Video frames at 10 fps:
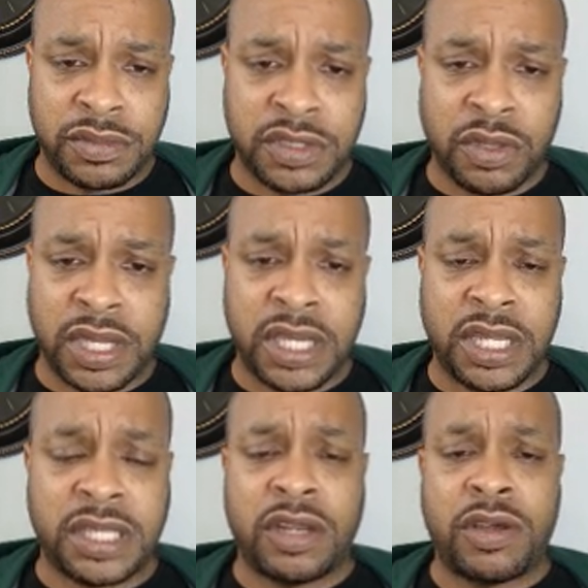So I
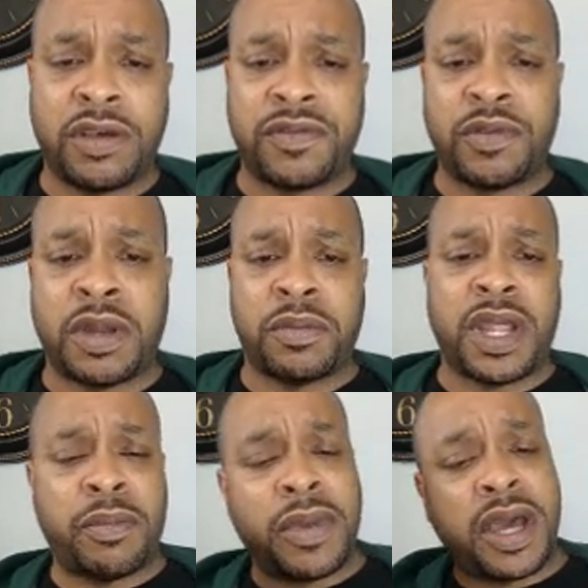cut that off where I'm
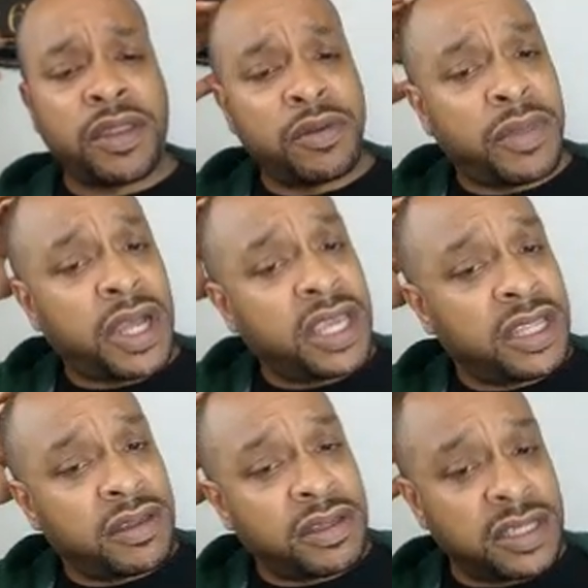not bothered by
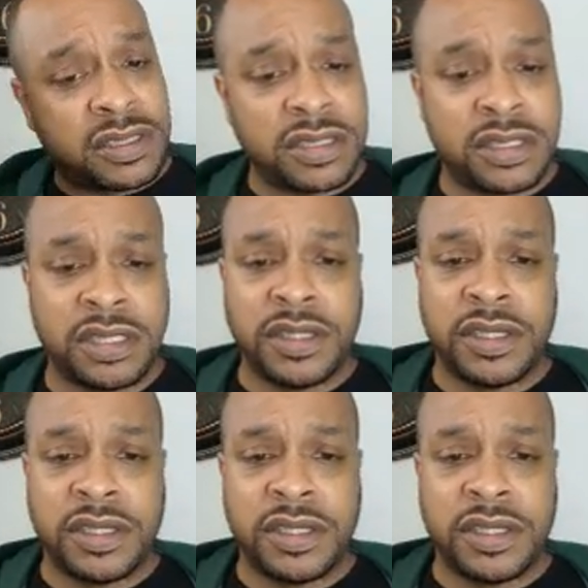any of this.